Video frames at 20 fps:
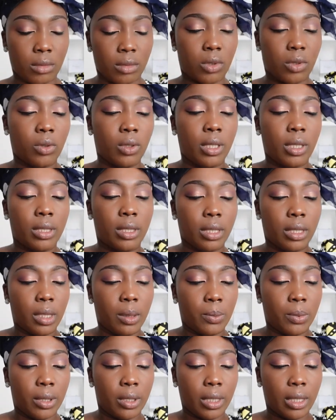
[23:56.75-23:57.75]
Don't let
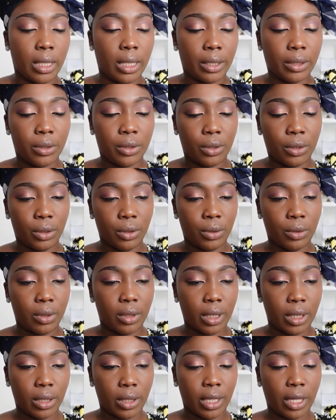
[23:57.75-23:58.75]
anybody lie to you
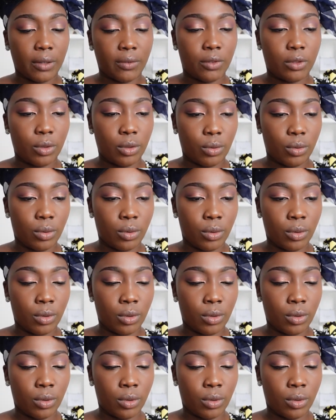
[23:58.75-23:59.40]
that you have to